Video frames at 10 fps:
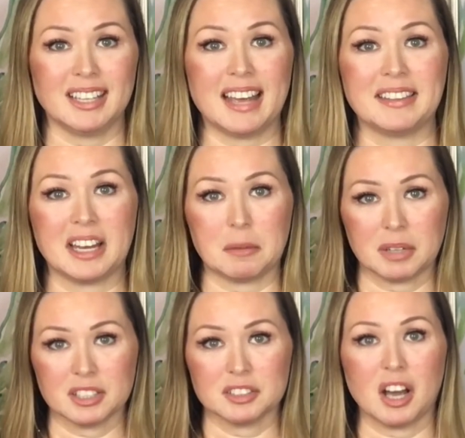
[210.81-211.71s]
and then I'm
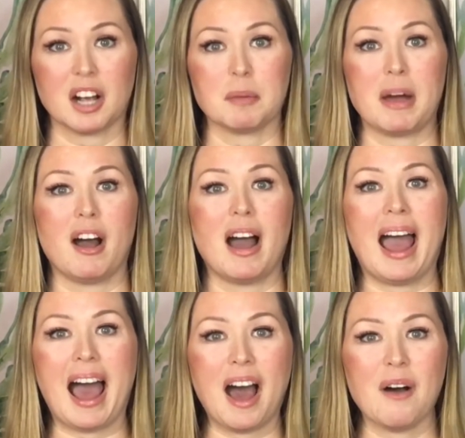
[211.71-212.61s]
going to talk about
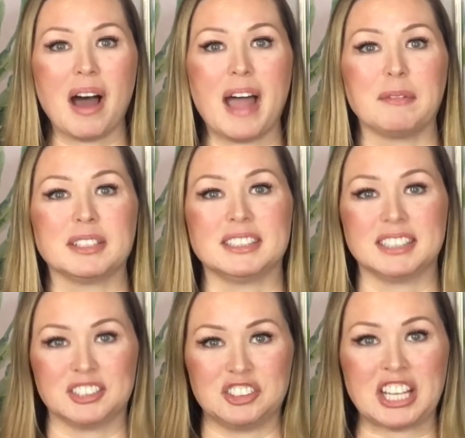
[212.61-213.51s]
how I would
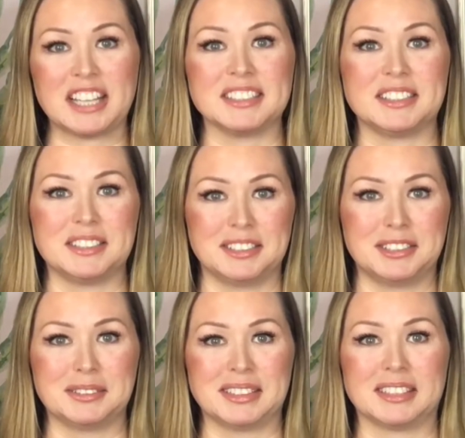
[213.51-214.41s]
suggest
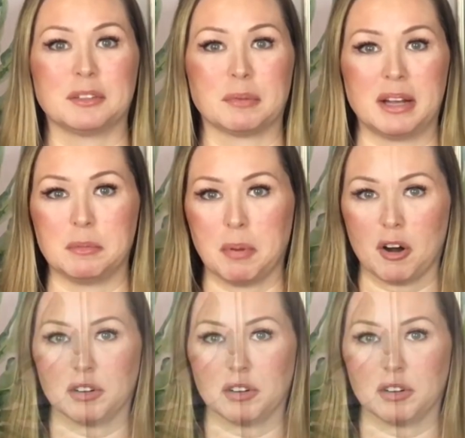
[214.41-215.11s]
doing the written part of